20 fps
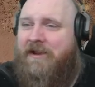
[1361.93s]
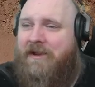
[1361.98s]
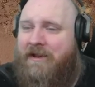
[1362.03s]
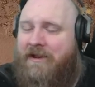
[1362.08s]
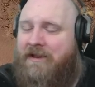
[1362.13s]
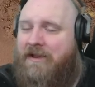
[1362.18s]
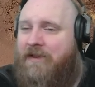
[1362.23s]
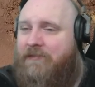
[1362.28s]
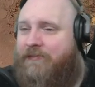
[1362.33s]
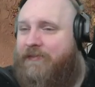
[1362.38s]

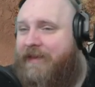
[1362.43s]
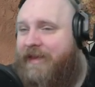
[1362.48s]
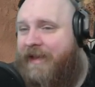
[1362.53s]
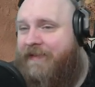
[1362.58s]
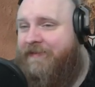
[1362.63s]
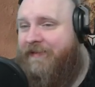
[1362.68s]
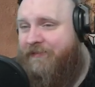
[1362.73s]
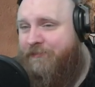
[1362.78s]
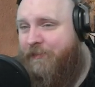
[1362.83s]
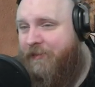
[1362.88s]
Lovely.
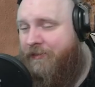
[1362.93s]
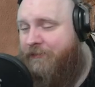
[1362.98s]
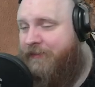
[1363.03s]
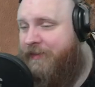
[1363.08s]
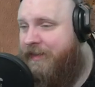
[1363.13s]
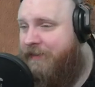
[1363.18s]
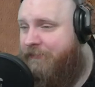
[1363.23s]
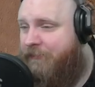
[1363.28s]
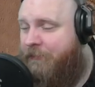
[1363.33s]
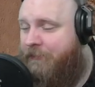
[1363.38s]
And this build
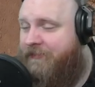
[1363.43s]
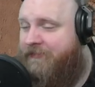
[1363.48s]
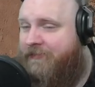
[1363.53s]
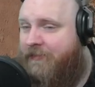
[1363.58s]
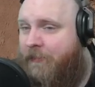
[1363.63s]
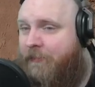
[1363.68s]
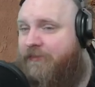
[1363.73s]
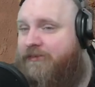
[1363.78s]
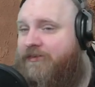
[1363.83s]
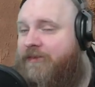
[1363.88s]
over here will be
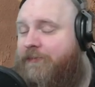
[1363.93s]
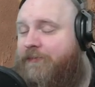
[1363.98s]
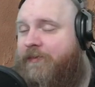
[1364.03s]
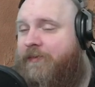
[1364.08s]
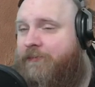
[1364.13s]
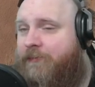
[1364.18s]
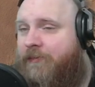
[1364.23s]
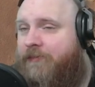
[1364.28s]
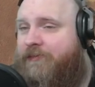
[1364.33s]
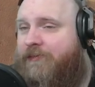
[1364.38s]
so much
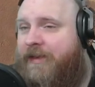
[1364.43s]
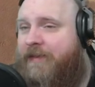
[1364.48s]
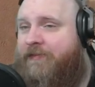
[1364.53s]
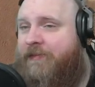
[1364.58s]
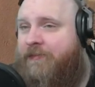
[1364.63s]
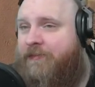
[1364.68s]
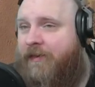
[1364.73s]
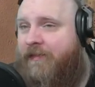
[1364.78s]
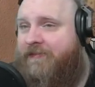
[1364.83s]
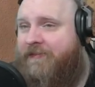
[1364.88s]
different once we
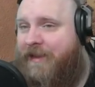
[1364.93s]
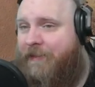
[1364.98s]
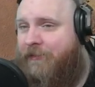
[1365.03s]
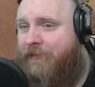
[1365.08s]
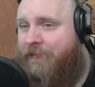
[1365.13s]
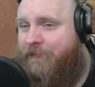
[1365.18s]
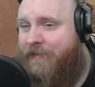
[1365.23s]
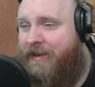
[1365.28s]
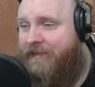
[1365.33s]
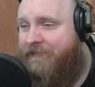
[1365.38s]
have advanced
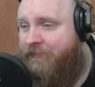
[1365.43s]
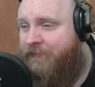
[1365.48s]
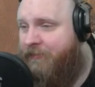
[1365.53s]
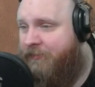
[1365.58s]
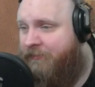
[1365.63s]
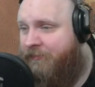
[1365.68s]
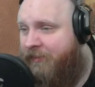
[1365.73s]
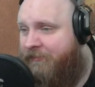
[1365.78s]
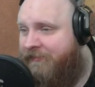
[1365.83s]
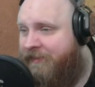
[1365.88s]
chemical plants. With
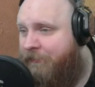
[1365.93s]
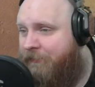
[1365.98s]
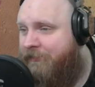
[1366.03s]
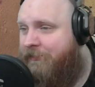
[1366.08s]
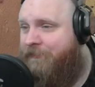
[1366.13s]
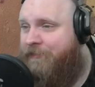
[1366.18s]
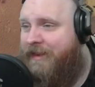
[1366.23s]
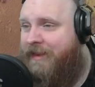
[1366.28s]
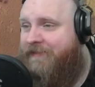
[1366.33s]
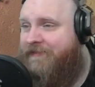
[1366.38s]
advanced
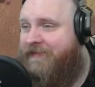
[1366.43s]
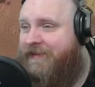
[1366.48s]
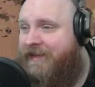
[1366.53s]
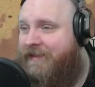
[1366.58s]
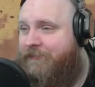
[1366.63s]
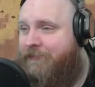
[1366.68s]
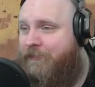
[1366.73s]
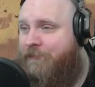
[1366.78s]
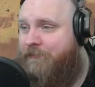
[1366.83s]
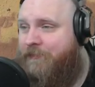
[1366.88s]
chemical plants,
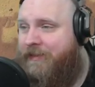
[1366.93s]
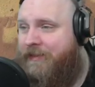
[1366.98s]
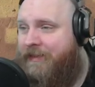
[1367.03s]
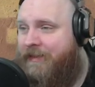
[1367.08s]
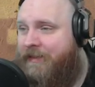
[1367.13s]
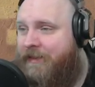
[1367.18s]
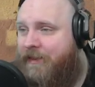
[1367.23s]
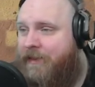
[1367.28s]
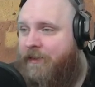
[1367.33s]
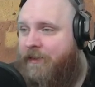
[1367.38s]
it will be